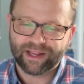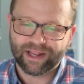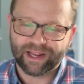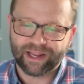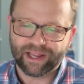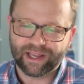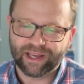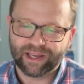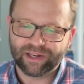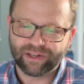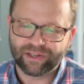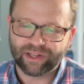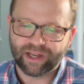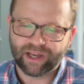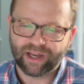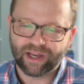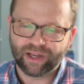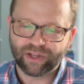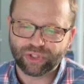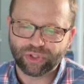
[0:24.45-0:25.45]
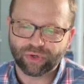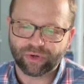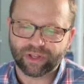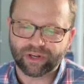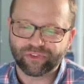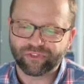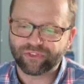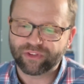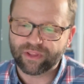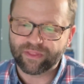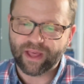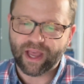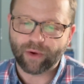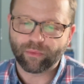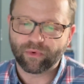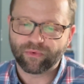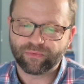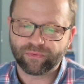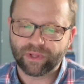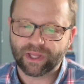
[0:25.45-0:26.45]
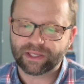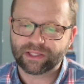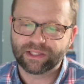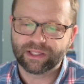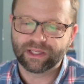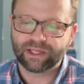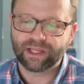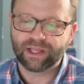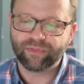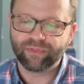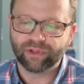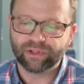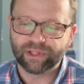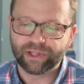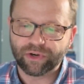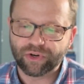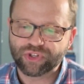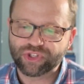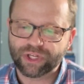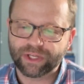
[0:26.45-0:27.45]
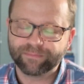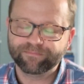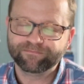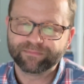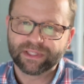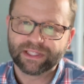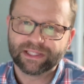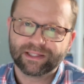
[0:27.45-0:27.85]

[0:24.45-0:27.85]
And you're going to see that reflected in the liturgy.